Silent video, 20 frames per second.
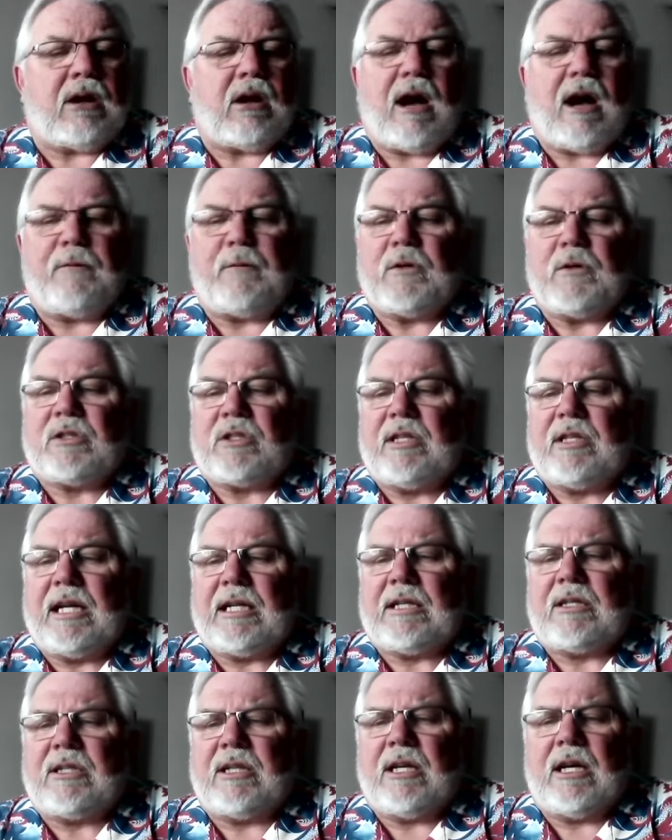office that
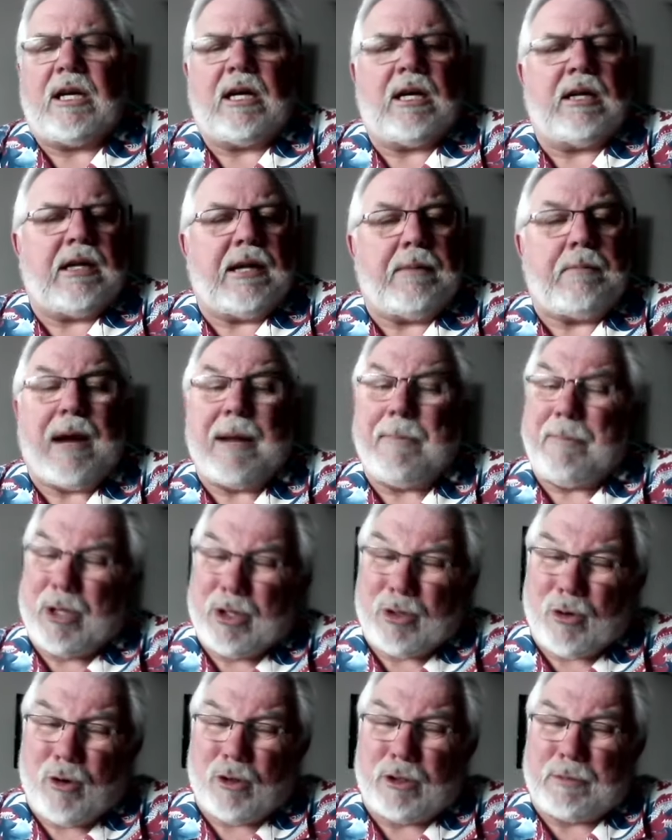it might be an
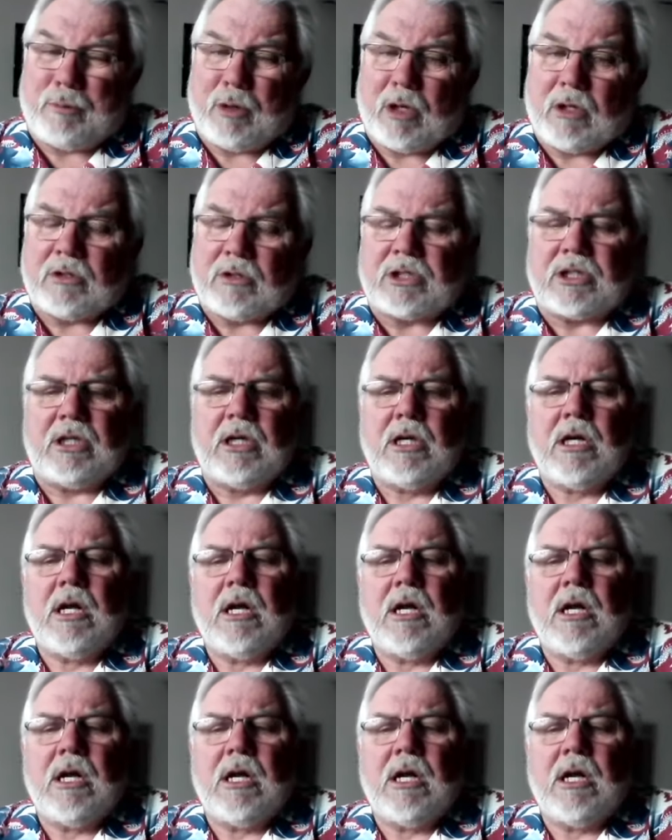old post,